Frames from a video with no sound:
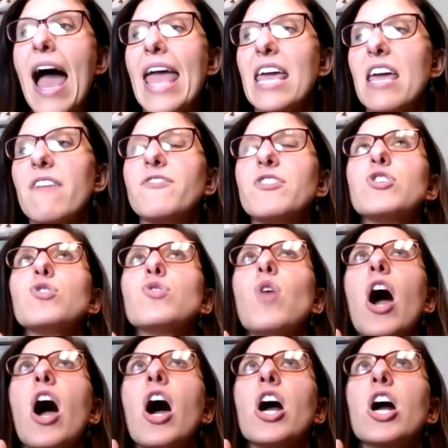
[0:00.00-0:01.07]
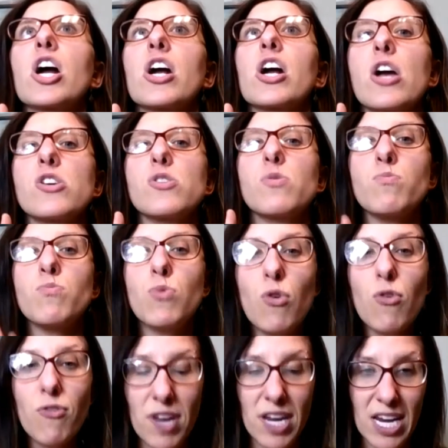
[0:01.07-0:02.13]
If you are
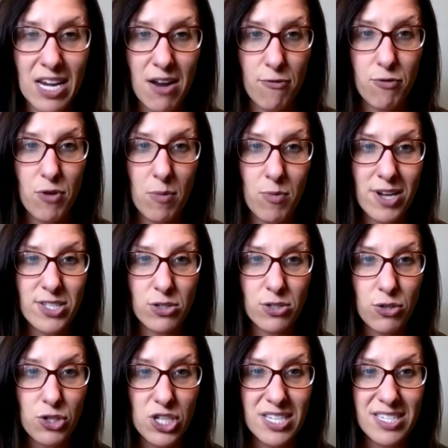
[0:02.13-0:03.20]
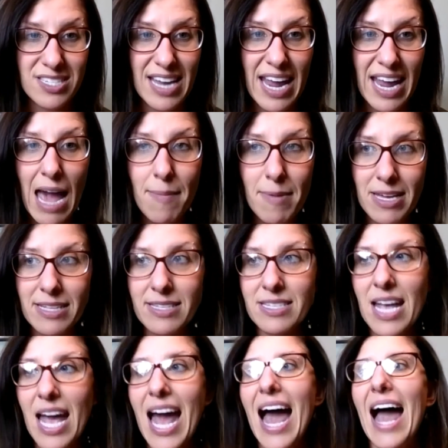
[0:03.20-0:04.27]
moving from resolutions to habits,